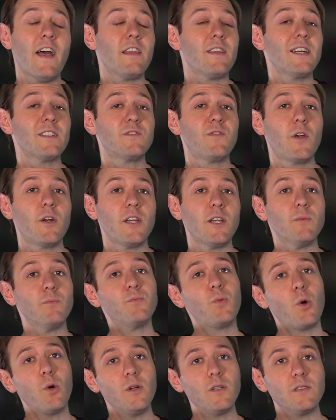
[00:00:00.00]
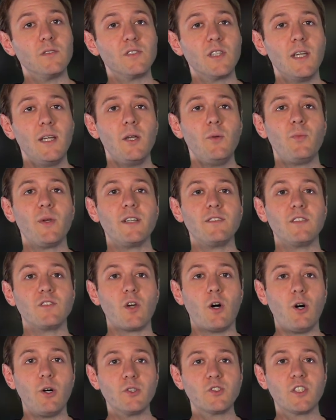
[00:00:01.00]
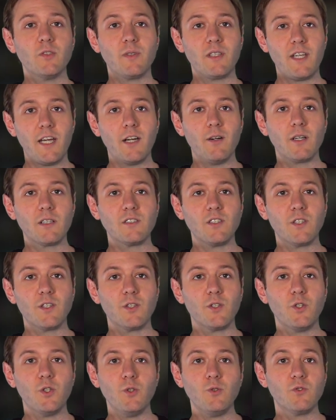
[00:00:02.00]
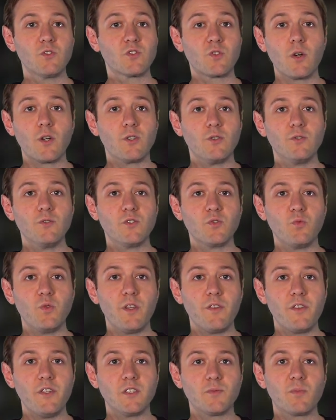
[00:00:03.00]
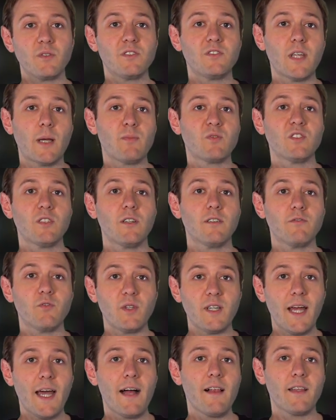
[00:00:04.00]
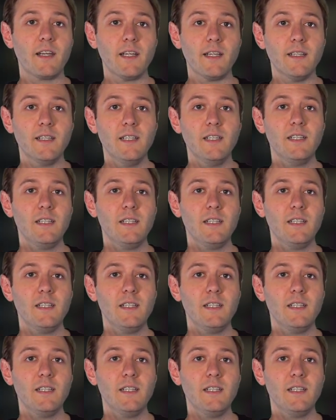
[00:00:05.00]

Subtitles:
And that's very important because it's also a character who struggles with his perception of reality.